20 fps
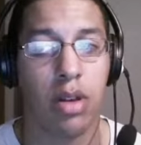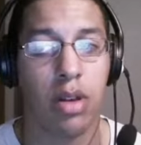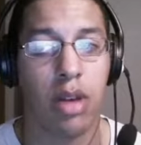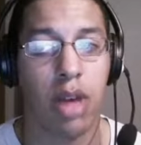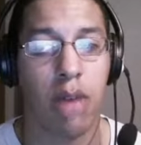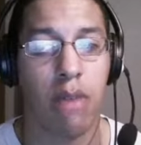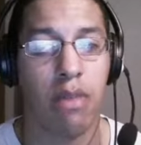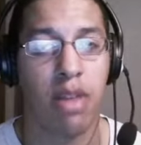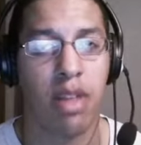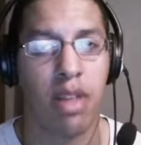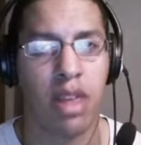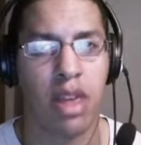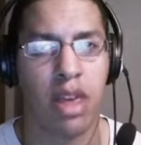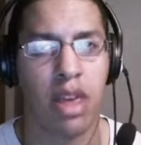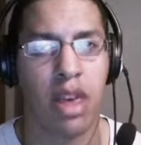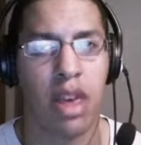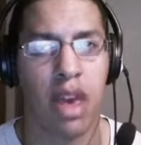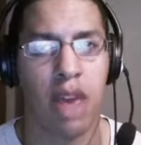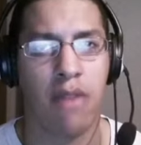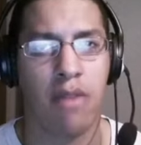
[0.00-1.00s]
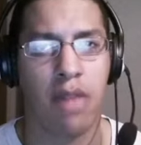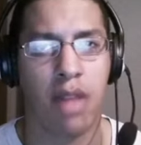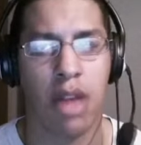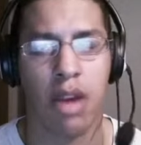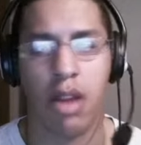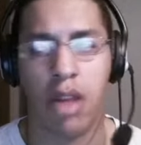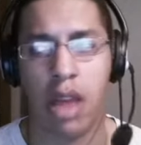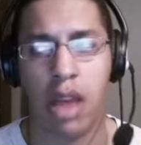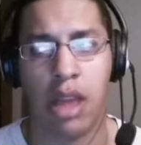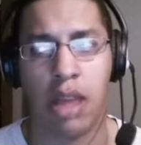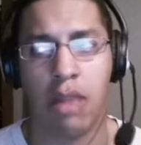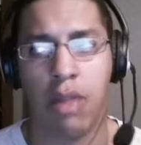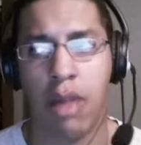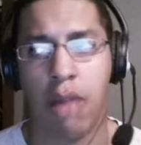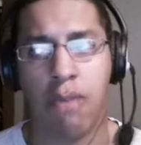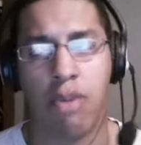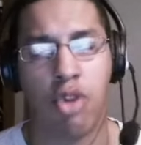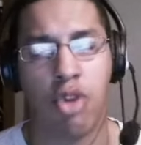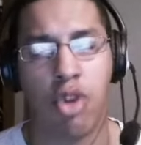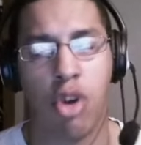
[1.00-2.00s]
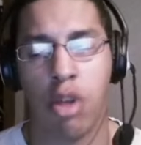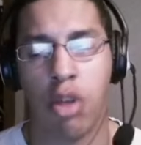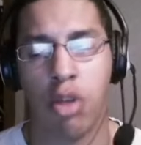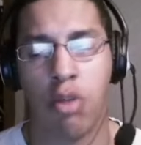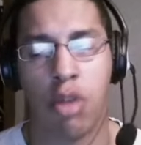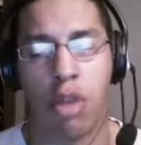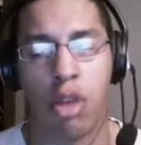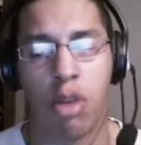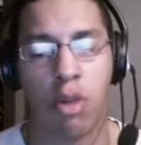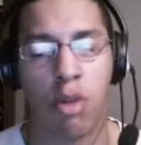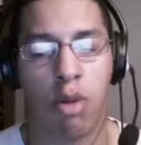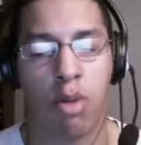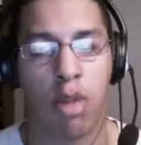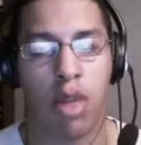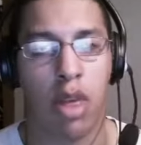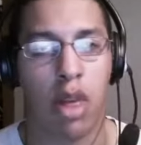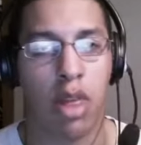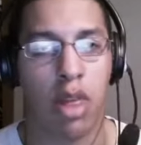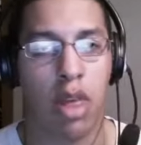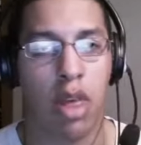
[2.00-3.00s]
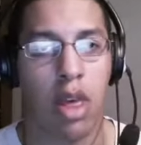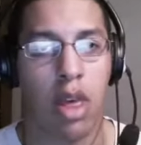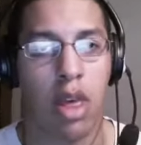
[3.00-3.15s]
I'm listening carefully now because I can. I'm sure somebody's coming upstairs.